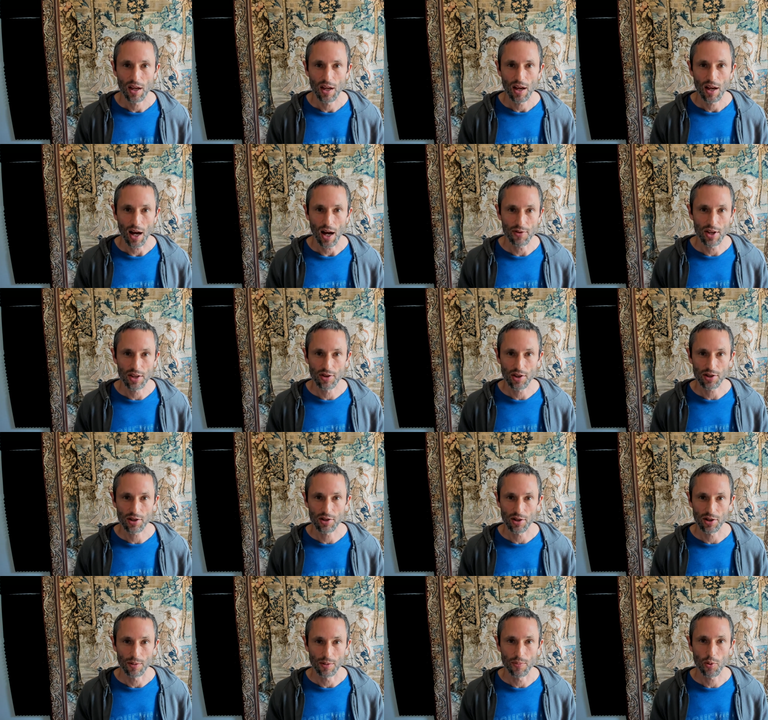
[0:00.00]
I think this is
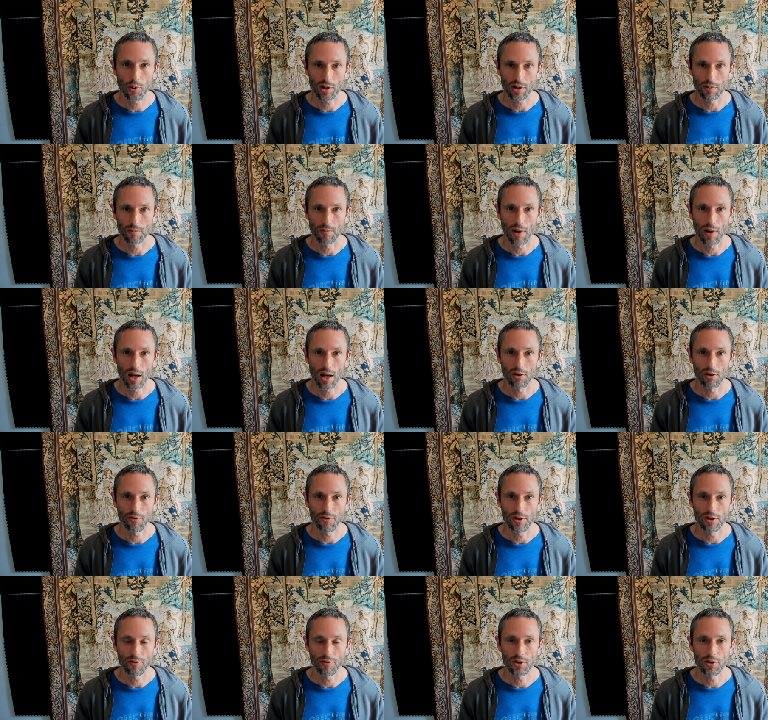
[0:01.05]
an important model for
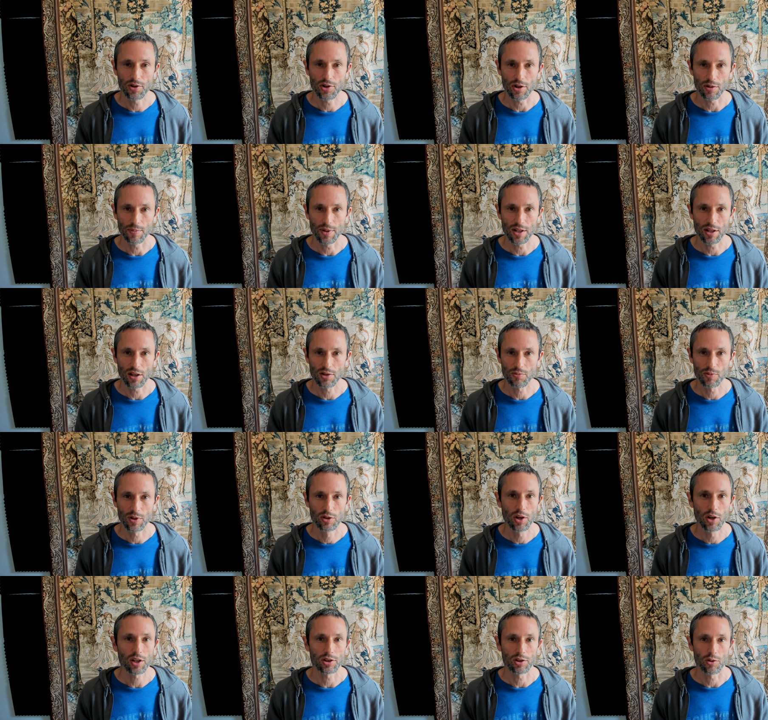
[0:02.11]
the future, because we
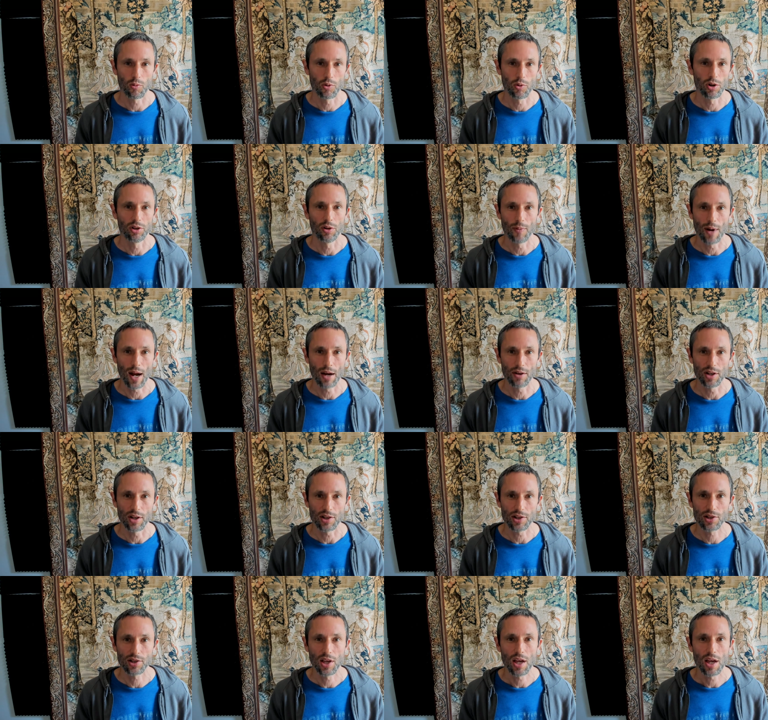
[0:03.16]
look at the world around
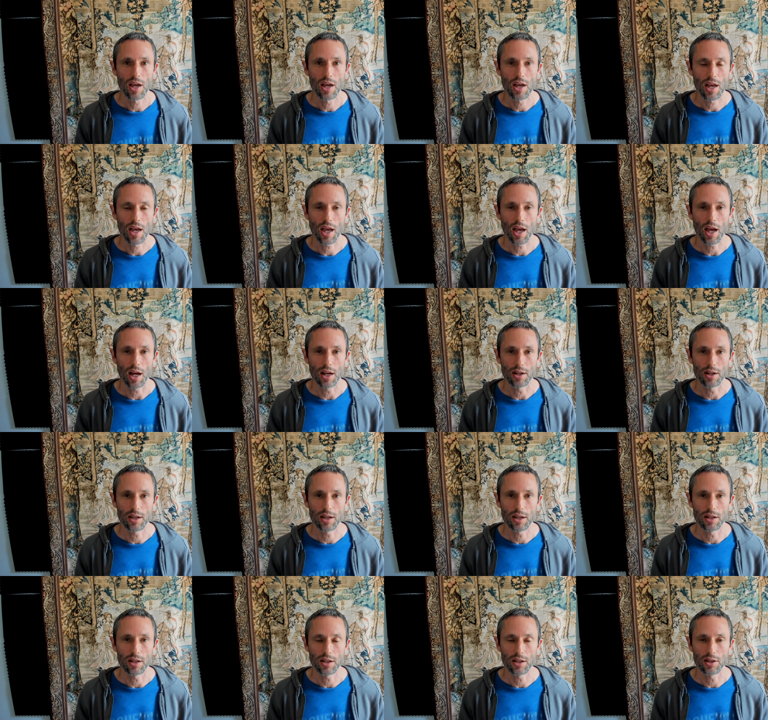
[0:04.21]
us and
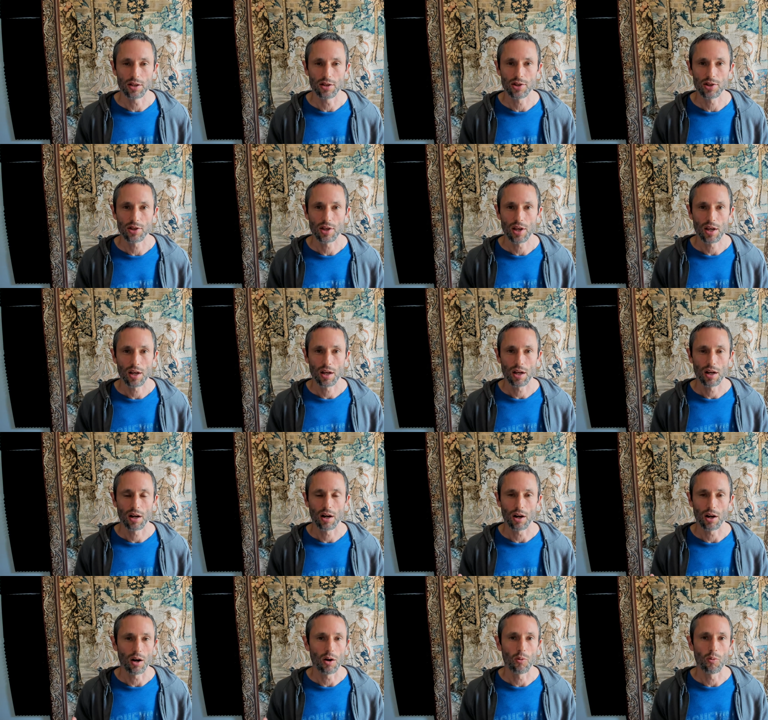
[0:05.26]
it is
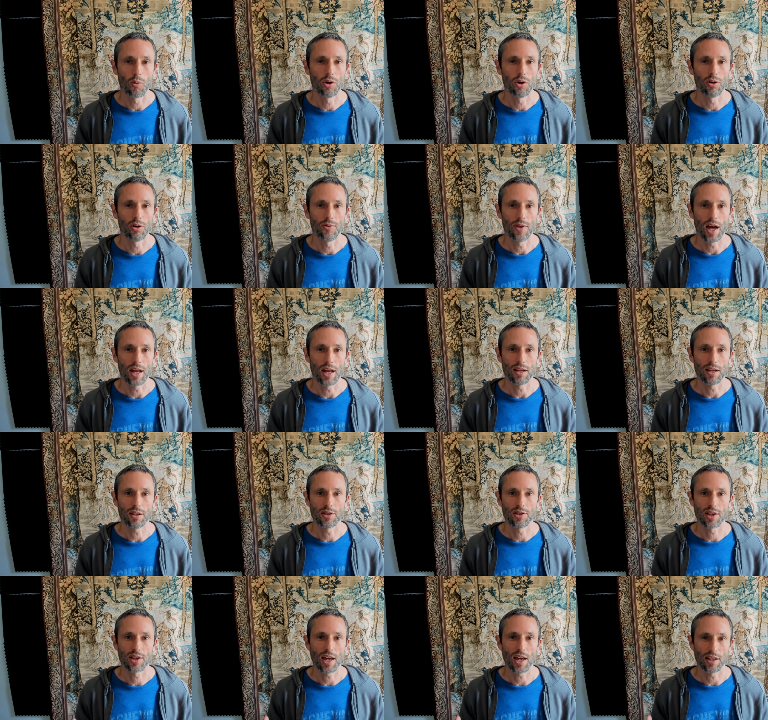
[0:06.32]
a world that
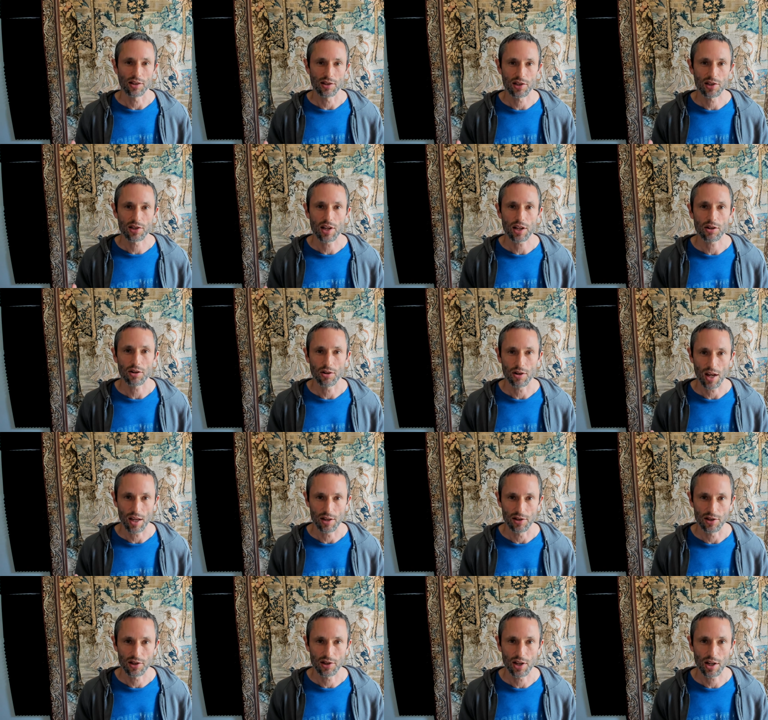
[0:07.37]
is getting sicker
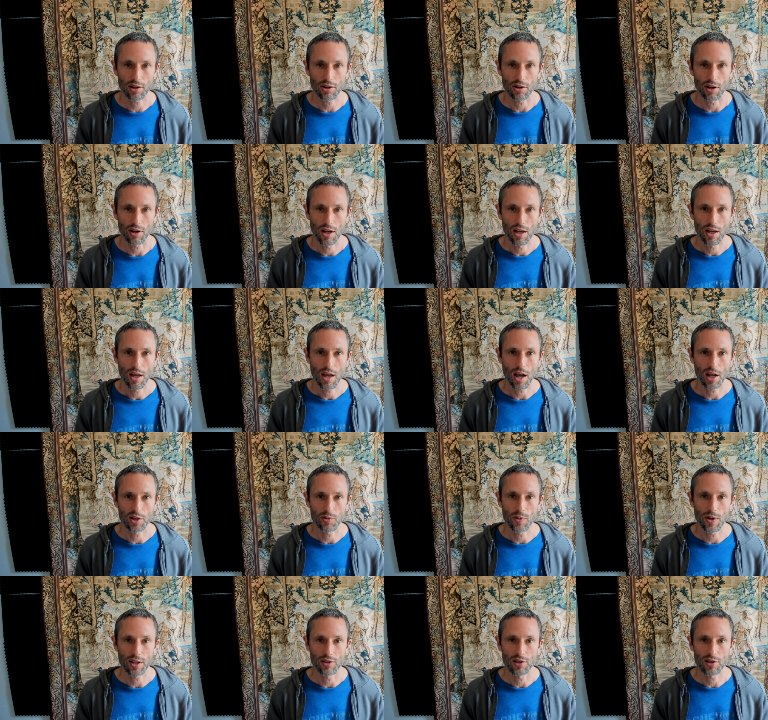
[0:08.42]
and sicker, as
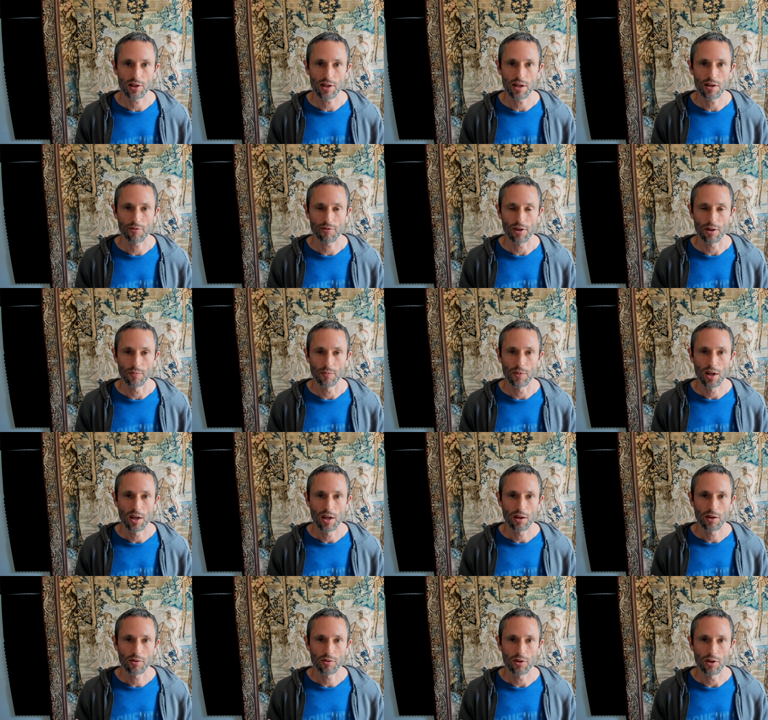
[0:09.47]
we can see from
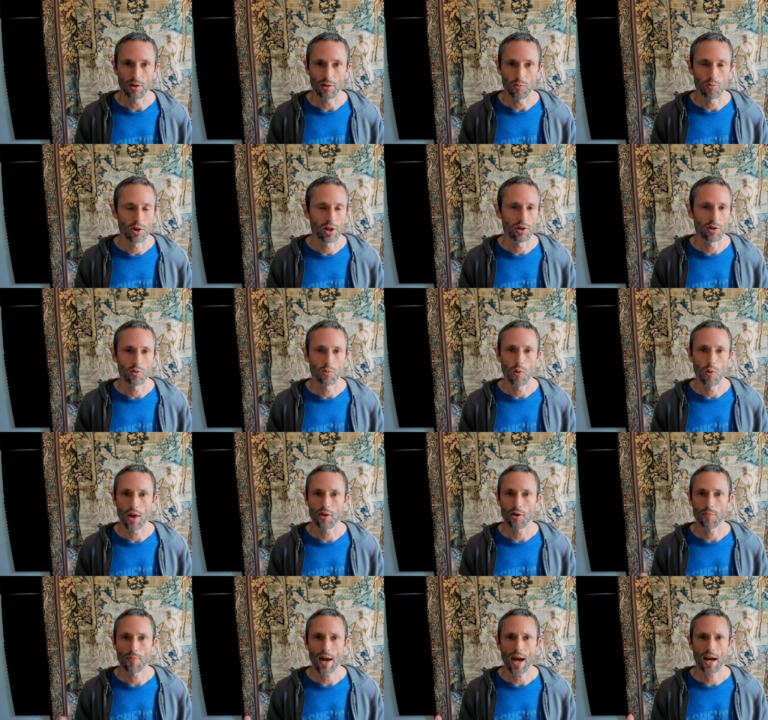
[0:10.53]
the weird
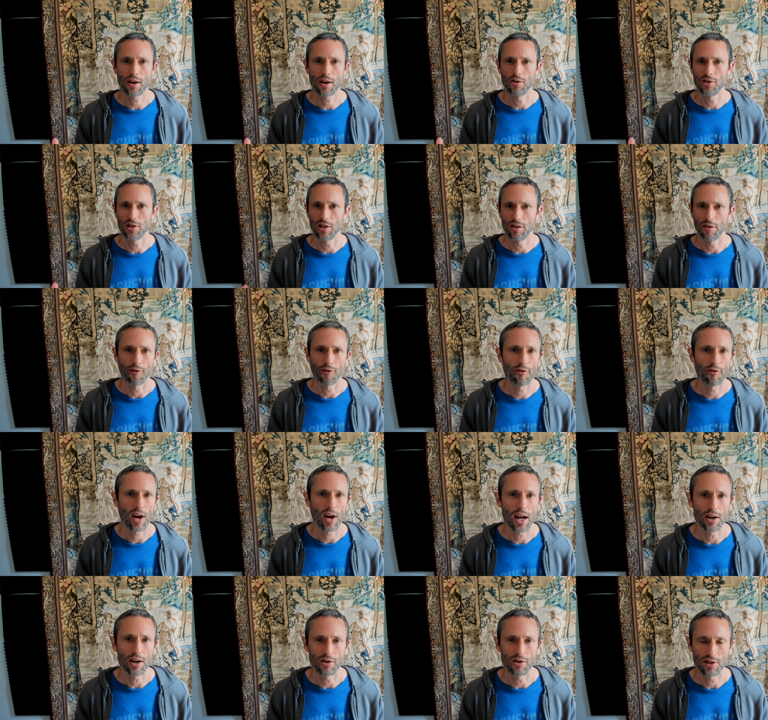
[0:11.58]
weather patterns and the
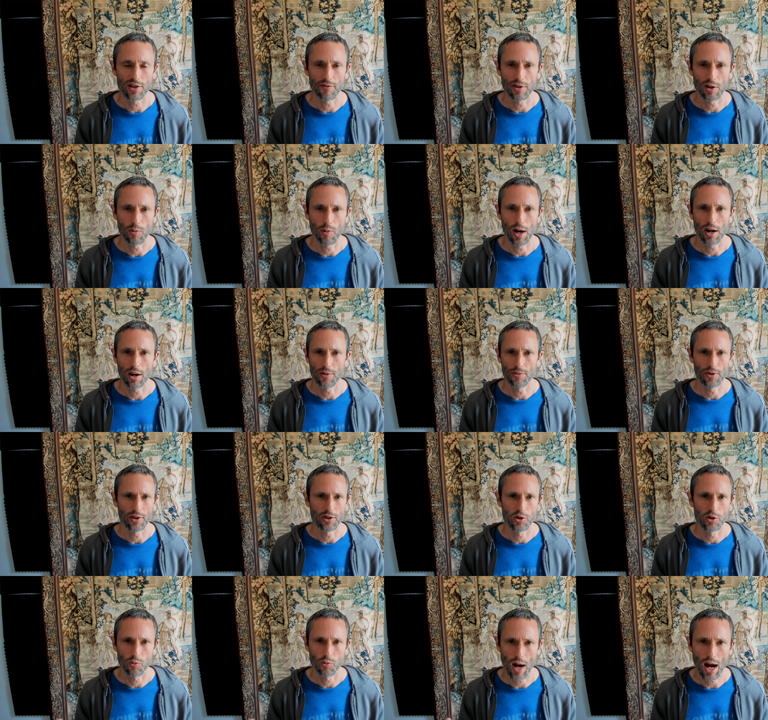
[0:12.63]
fires everywhere and the
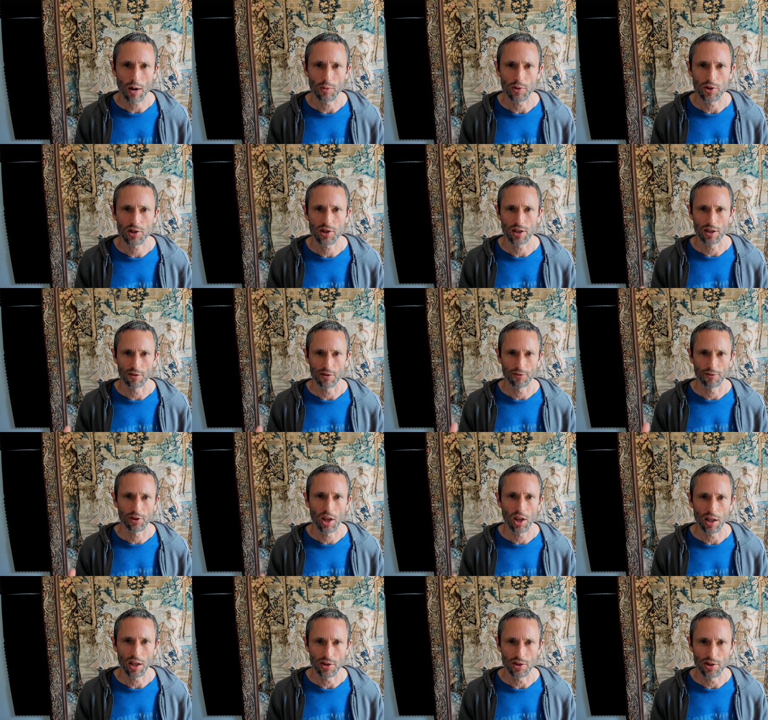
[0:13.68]
droughts and the
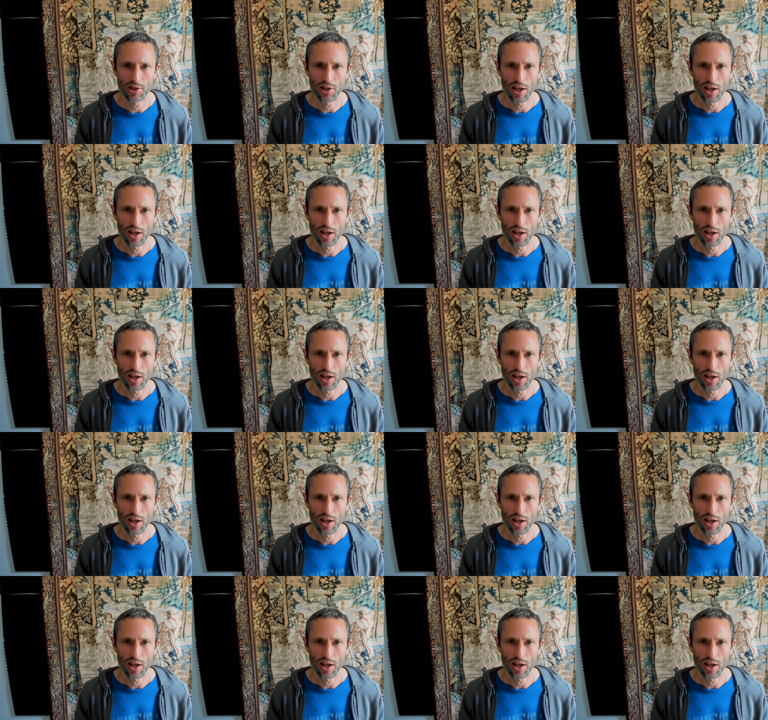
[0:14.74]
floods.